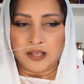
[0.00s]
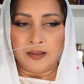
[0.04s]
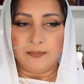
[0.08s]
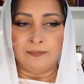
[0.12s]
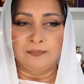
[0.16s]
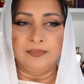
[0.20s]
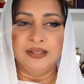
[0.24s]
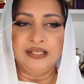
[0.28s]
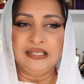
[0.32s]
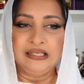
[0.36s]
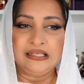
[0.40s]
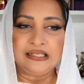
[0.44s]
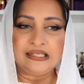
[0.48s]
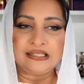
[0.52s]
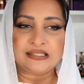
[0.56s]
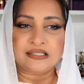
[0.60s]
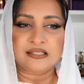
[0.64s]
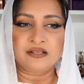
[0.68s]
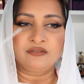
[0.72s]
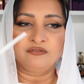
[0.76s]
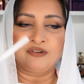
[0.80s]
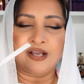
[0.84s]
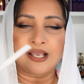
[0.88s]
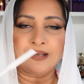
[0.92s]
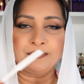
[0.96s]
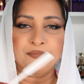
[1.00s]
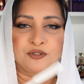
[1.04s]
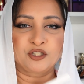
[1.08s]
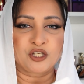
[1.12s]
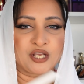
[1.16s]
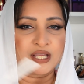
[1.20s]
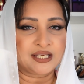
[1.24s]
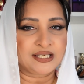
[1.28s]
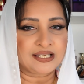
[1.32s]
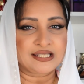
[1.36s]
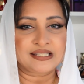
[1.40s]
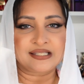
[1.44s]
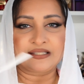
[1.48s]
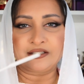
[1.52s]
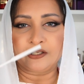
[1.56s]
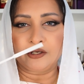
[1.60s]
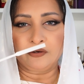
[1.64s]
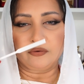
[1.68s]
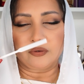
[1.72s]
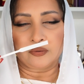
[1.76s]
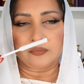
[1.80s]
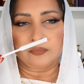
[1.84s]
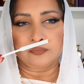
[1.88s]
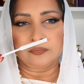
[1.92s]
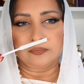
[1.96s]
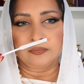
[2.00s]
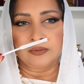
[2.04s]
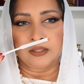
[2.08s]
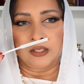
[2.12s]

Middle Eastern vibe check is 0.